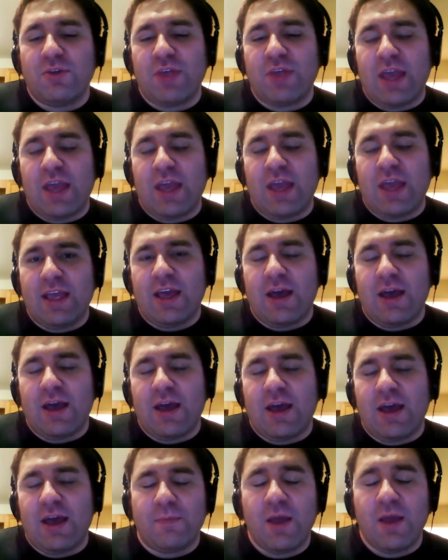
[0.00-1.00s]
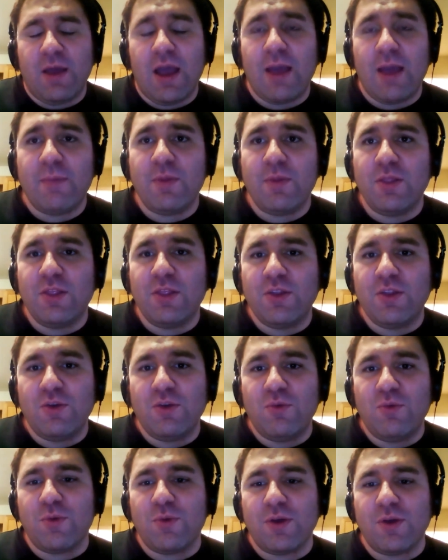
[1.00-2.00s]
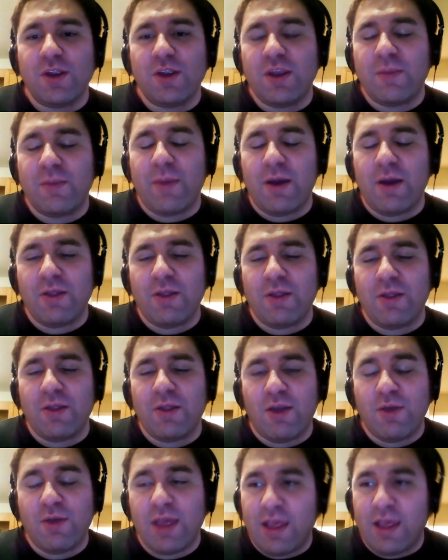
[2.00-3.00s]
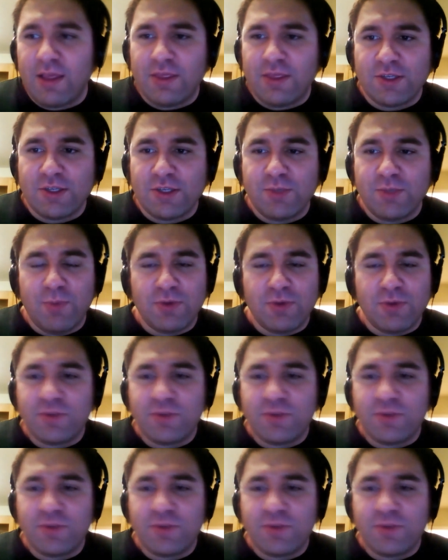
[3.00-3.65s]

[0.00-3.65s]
that I'm a little worried about like okay, there's supposed